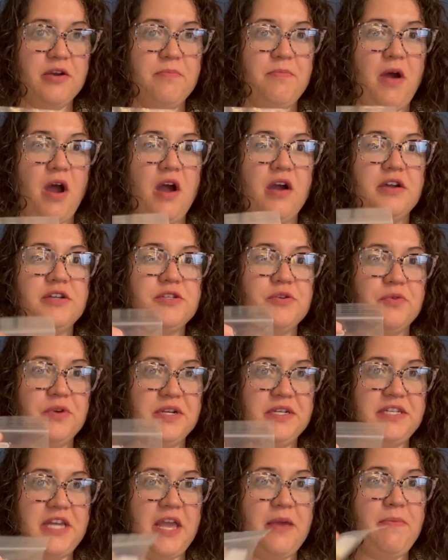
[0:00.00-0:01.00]
box or
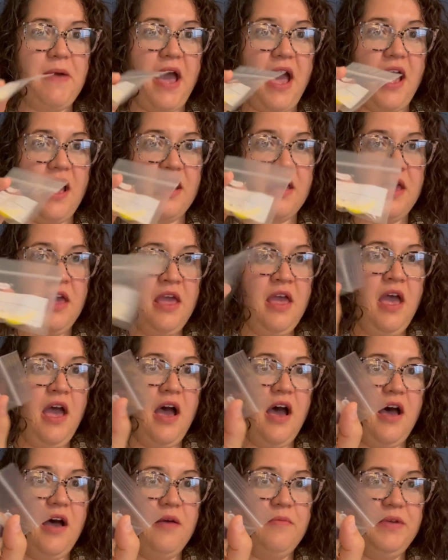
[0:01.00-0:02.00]
a day pack
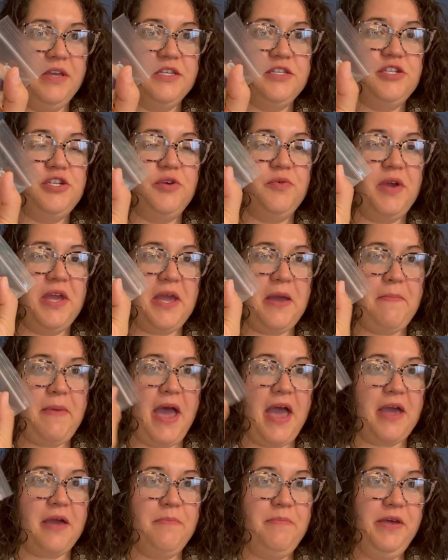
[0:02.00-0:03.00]
is doing a
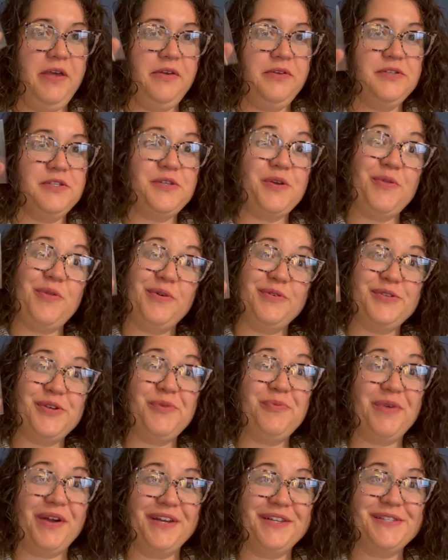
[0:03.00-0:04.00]
pack of pills. So those
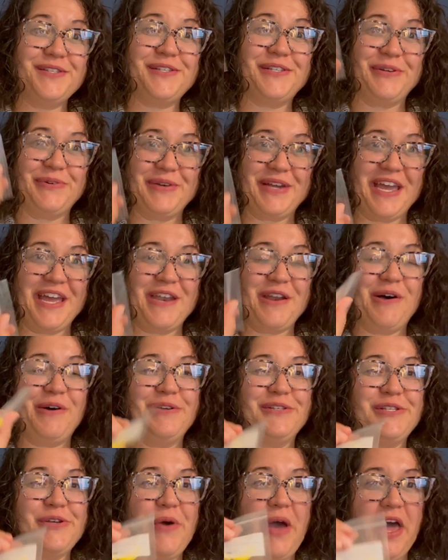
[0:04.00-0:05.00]
are runts. So again,
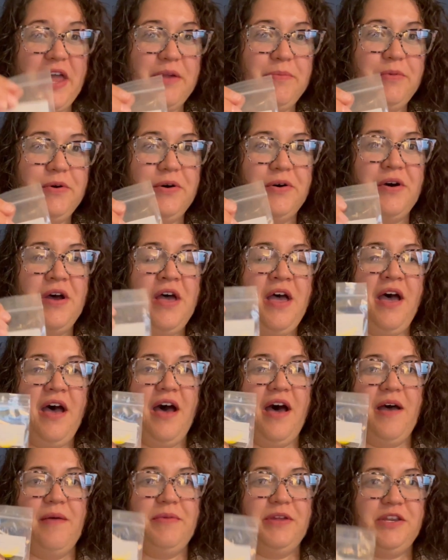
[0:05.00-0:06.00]
also edible.
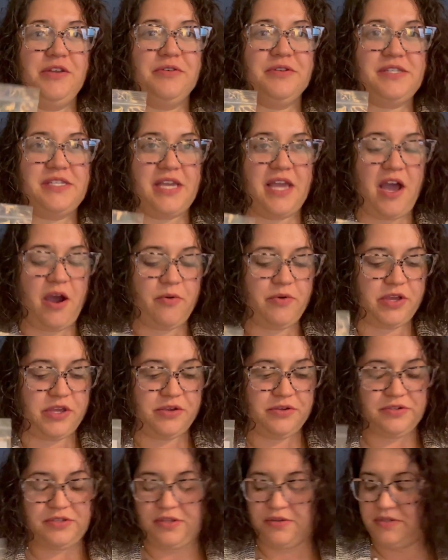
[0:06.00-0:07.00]
And you'll see how we
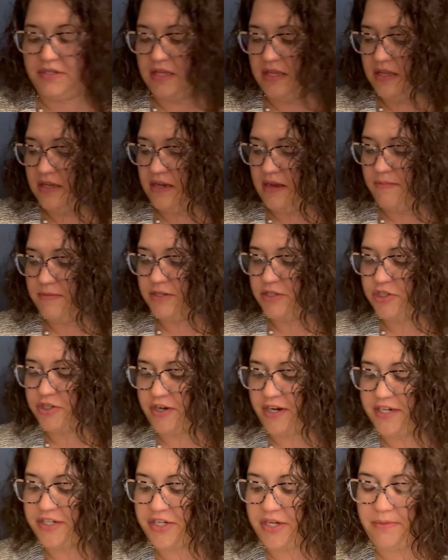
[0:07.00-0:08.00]
use those in the
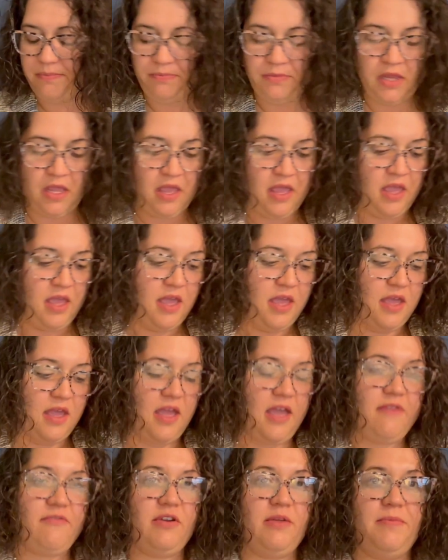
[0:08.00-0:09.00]
demonstration.
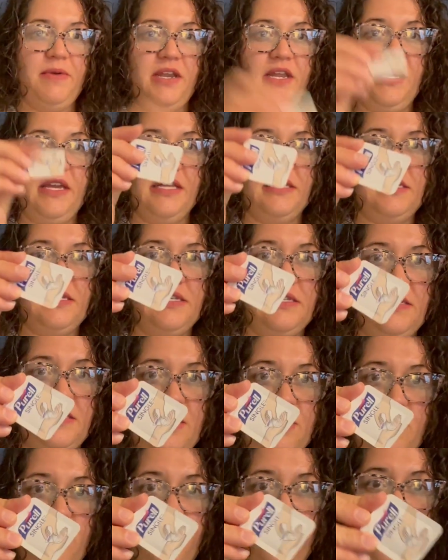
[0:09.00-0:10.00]
Everybody gets a
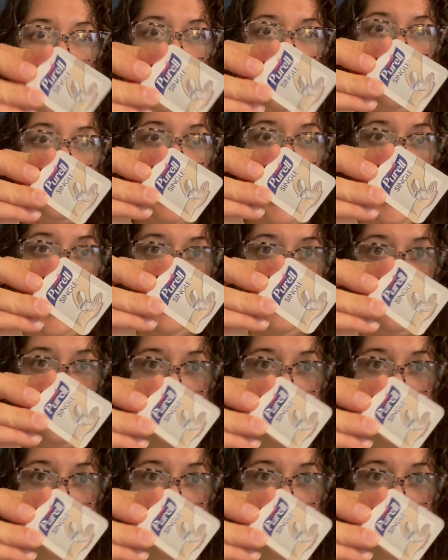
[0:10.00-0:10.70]
single-use hand